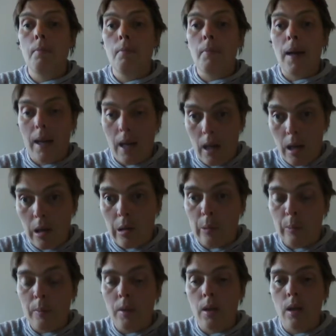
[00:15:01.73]
back
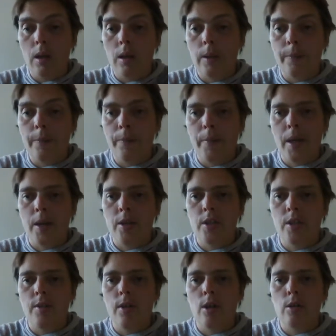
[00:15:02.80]
home because
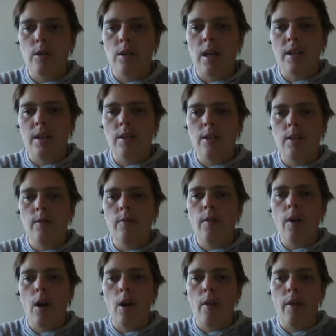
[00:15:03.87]
she'd contacted her
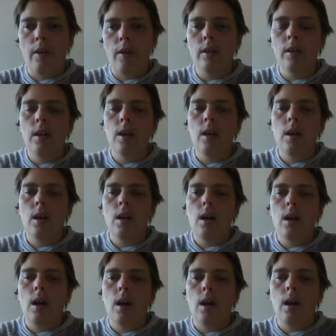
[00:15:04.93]
father
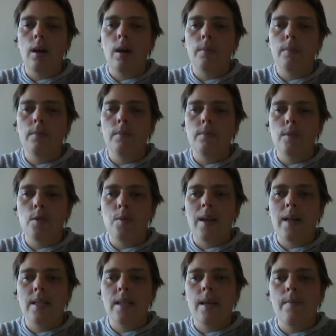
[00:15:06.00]
to
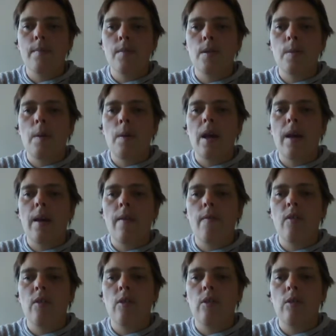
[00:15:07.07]
ask him to pay
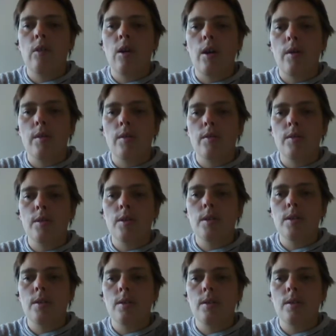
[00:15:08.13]
for Logan's